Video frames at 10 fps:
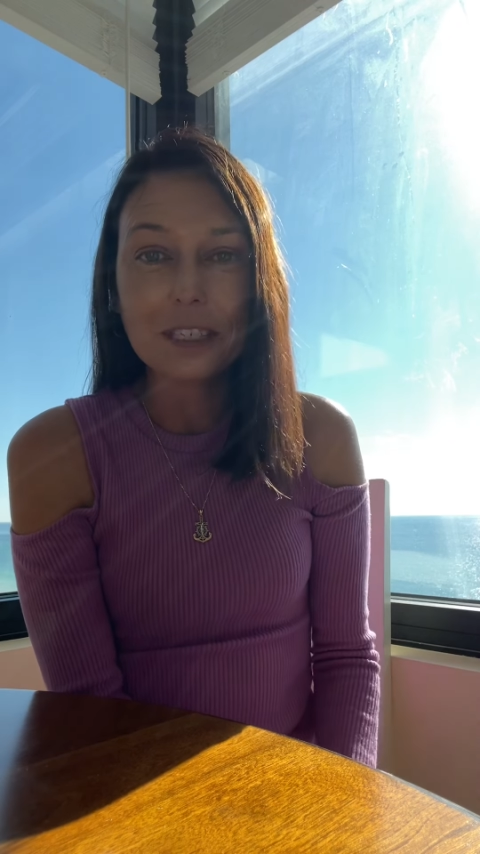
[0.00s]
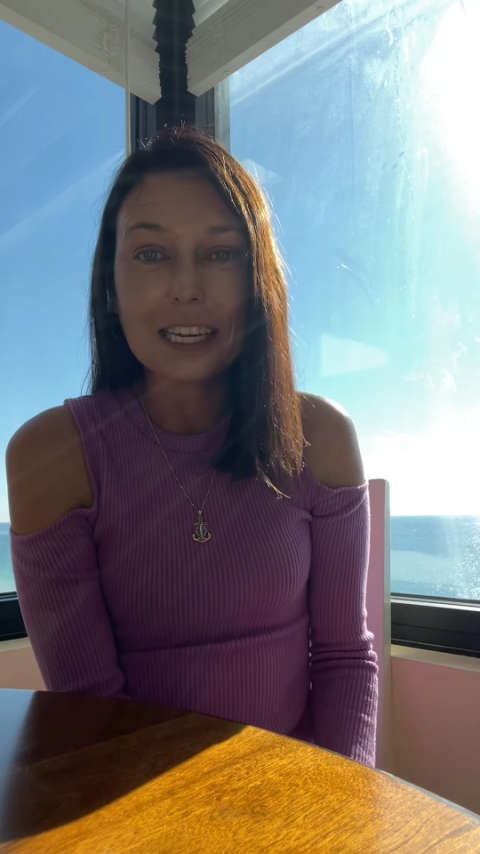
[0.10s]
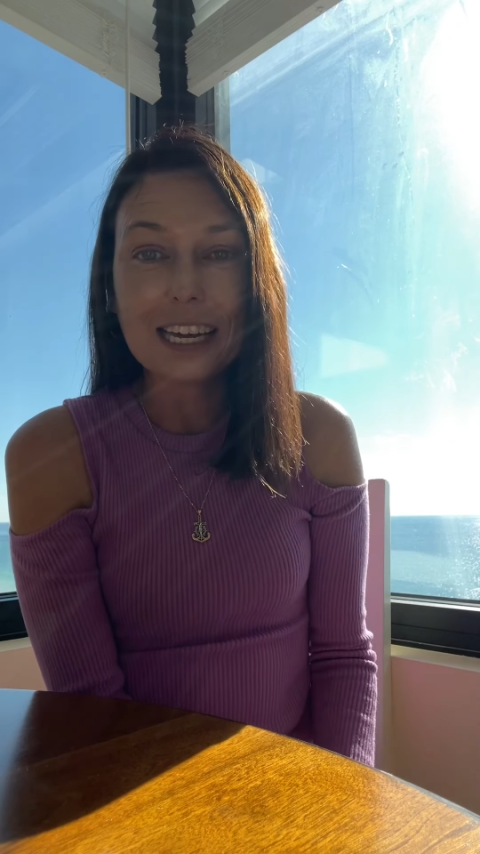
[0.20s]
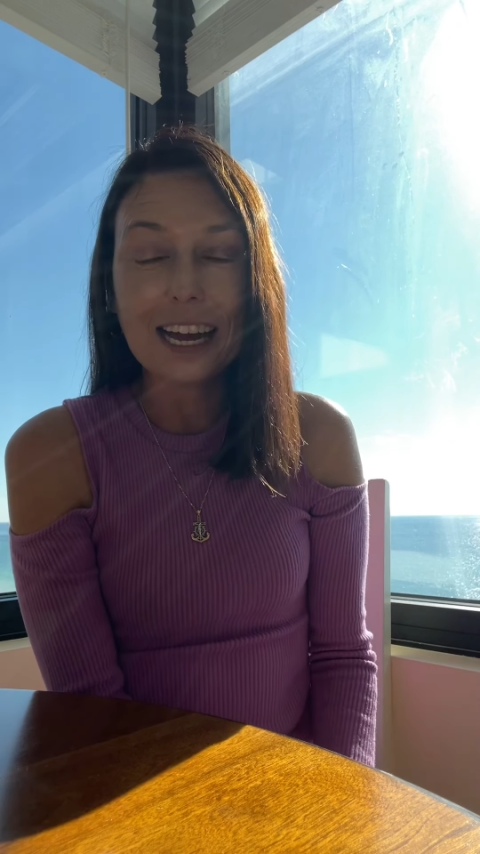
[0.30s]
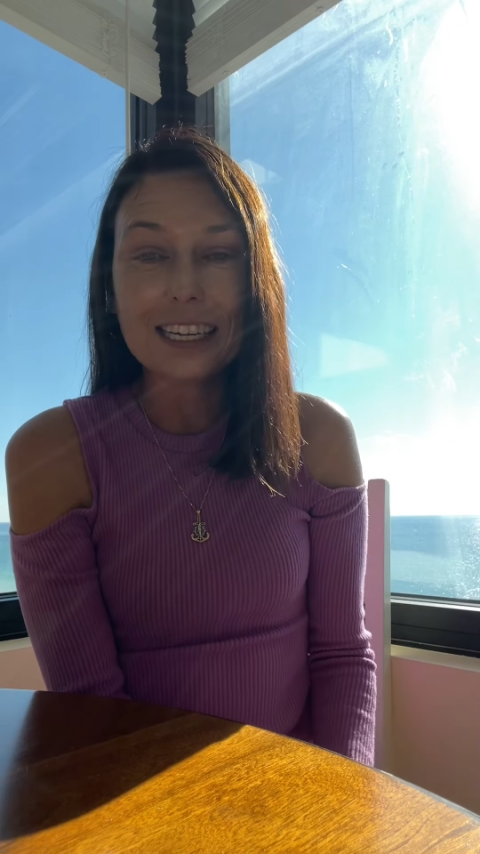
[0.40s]

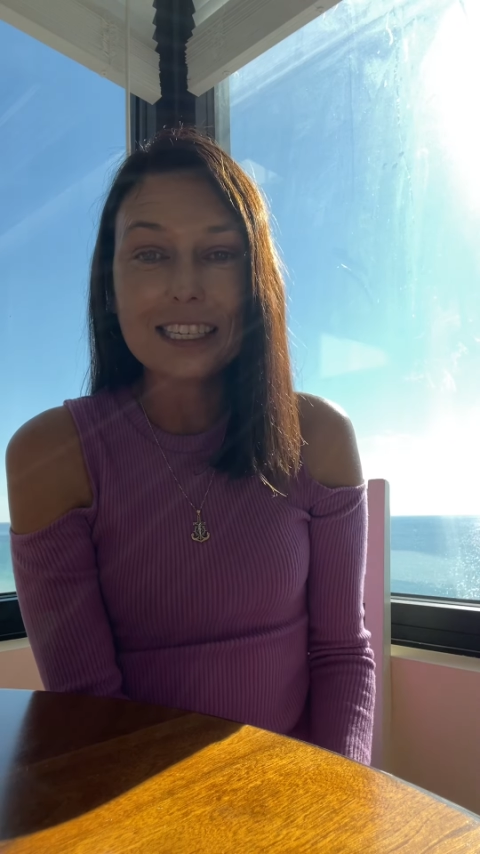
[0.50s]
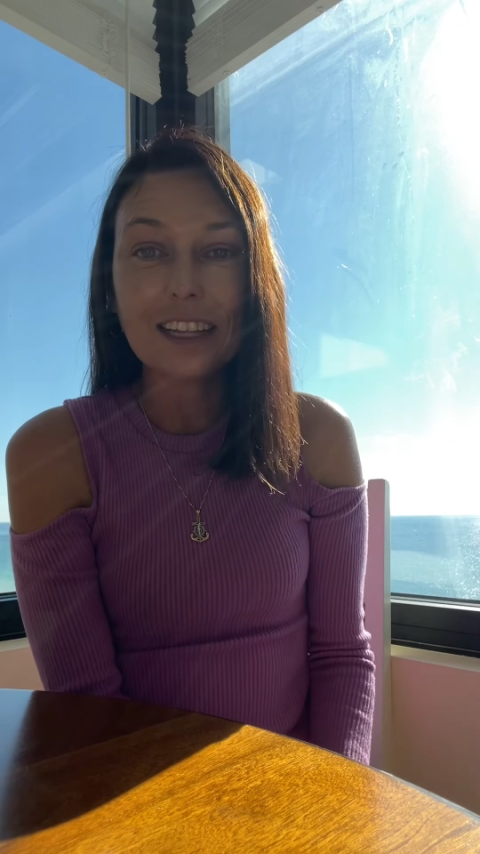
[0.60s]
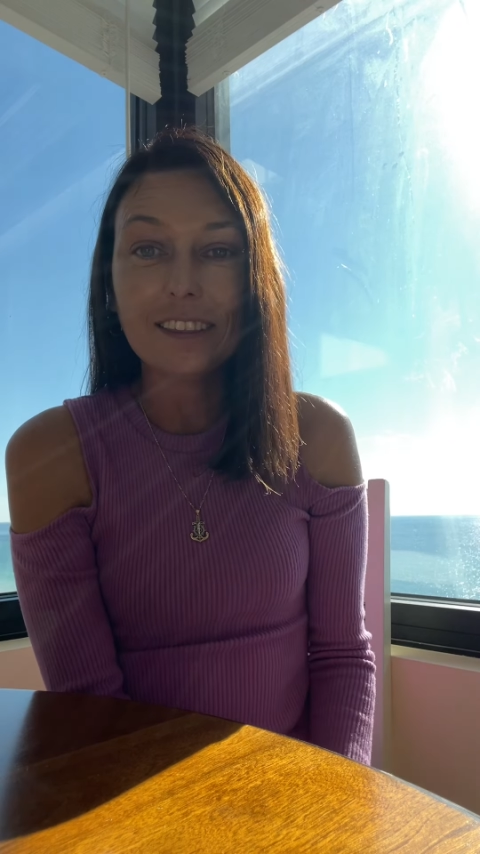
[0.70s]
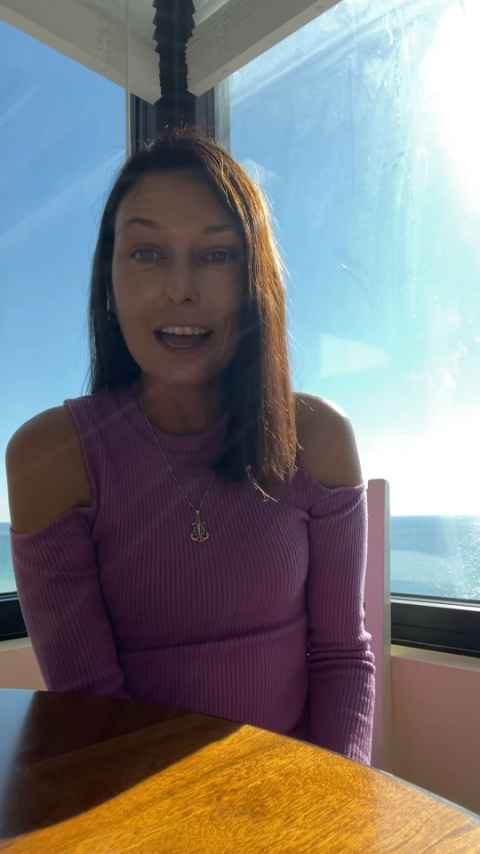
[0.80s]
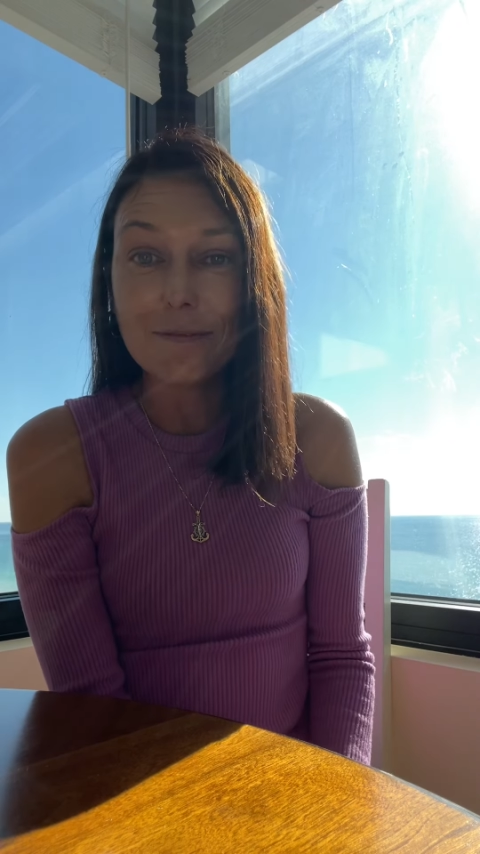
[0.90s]
he has
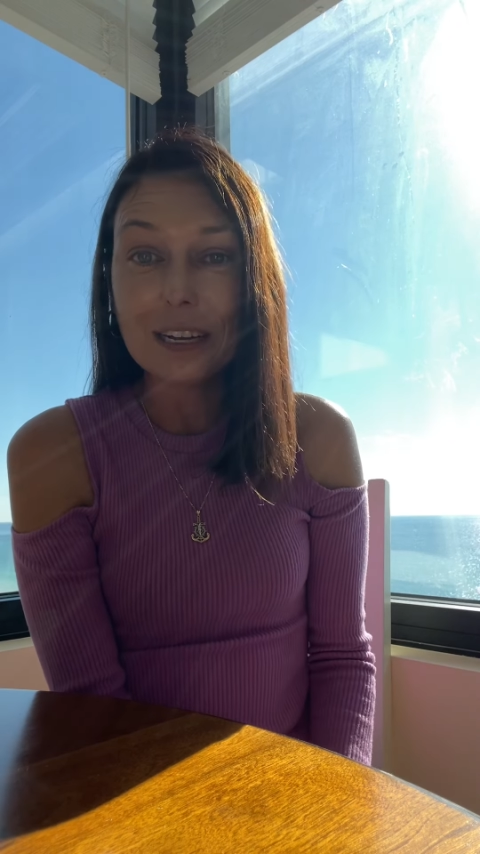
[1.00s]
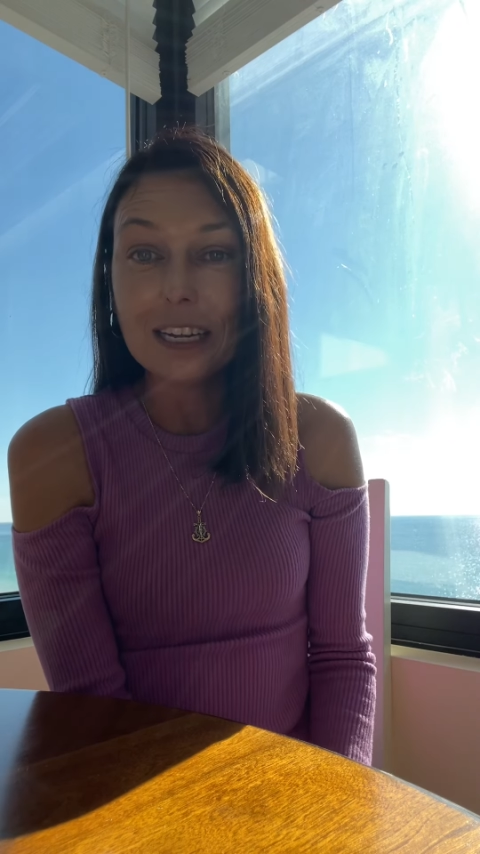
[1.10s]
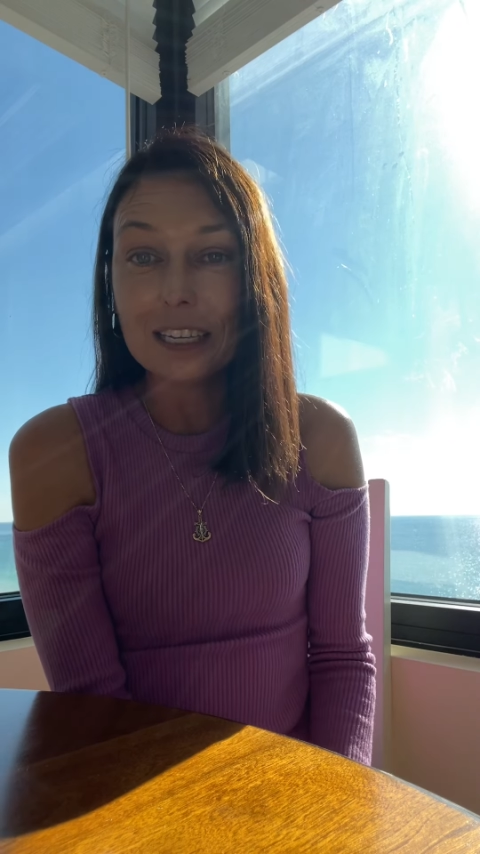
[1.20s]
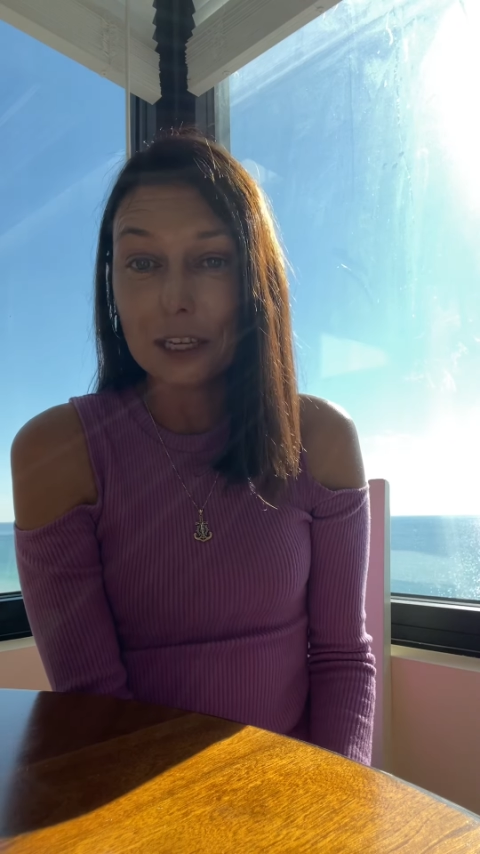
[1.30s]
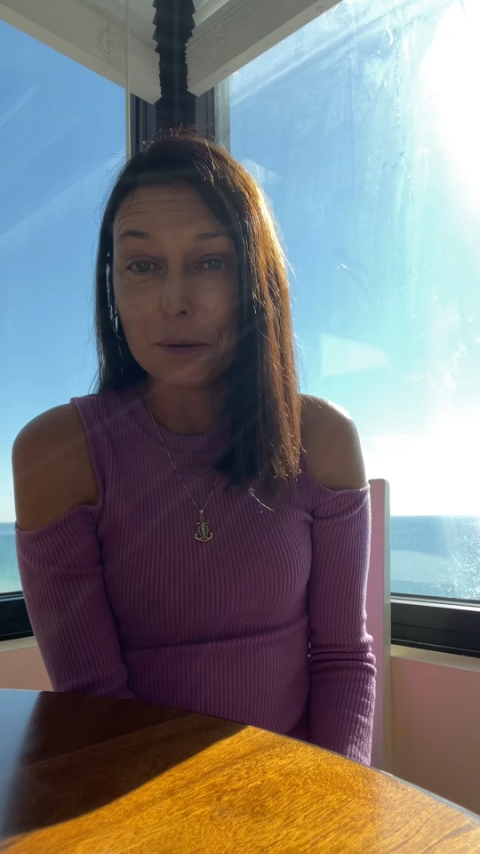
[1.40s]
11
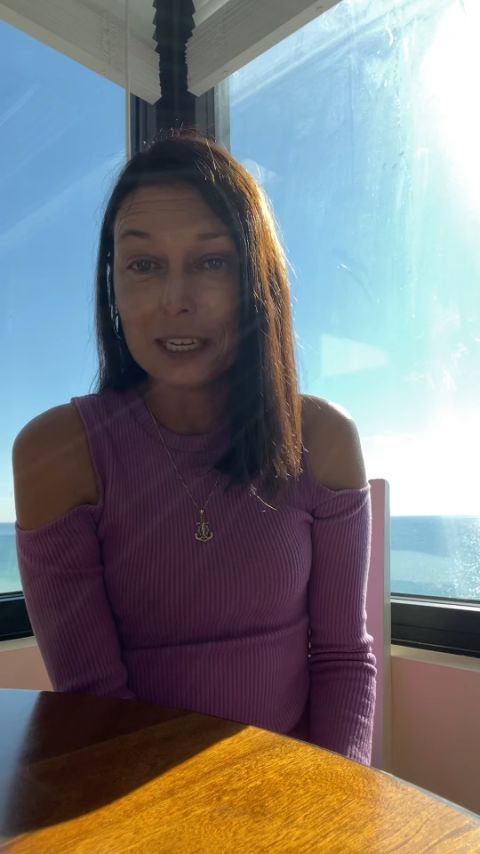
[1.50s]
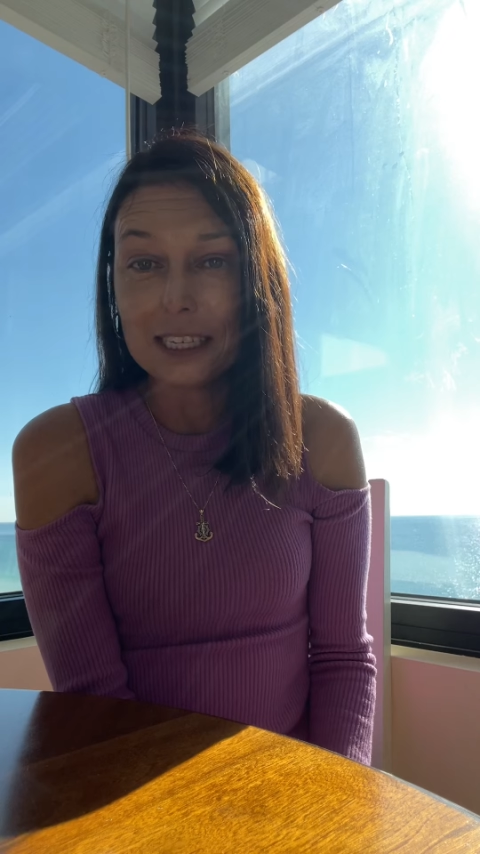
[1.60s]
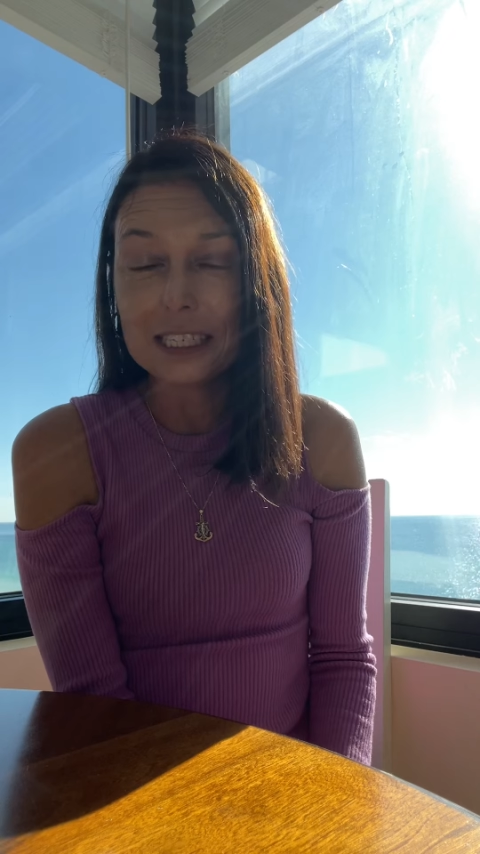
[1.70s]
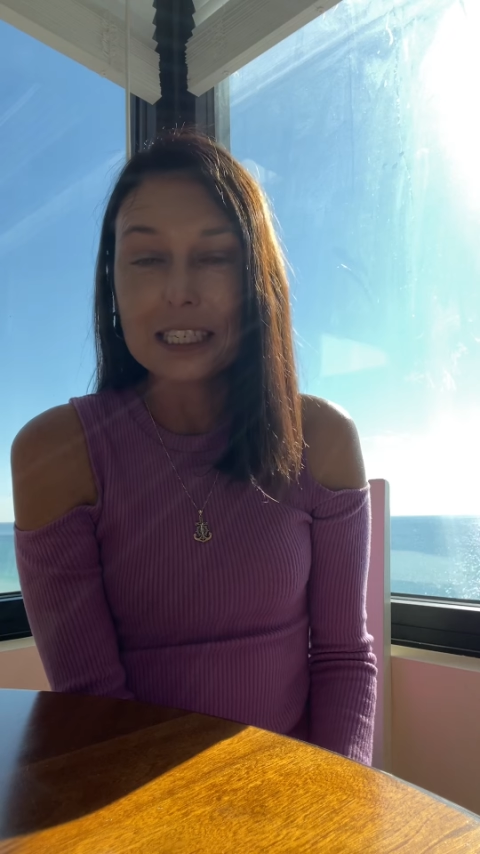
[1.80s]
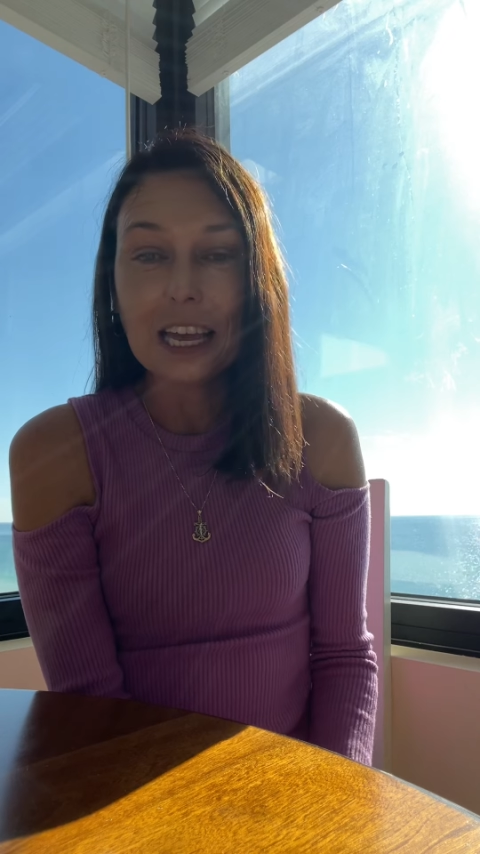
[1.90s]

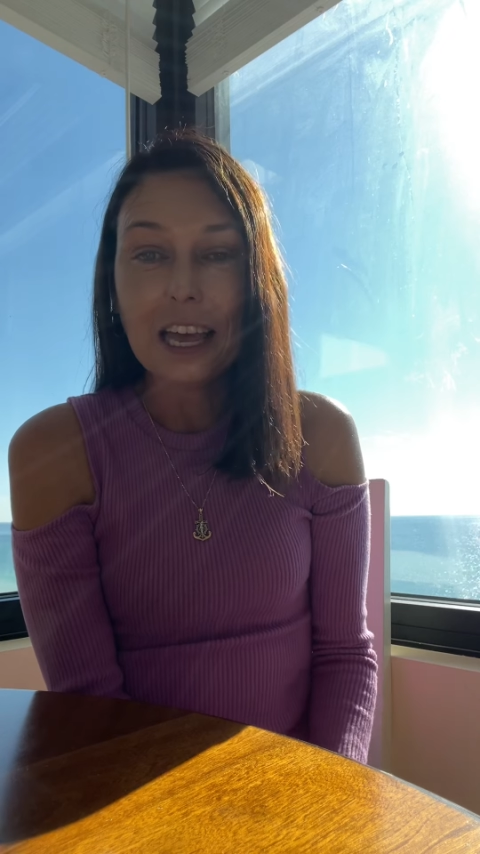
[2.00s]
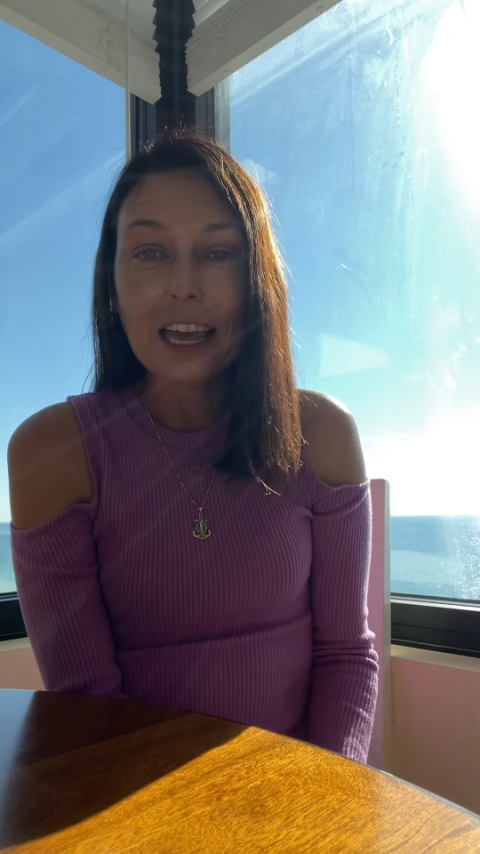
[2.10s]
units,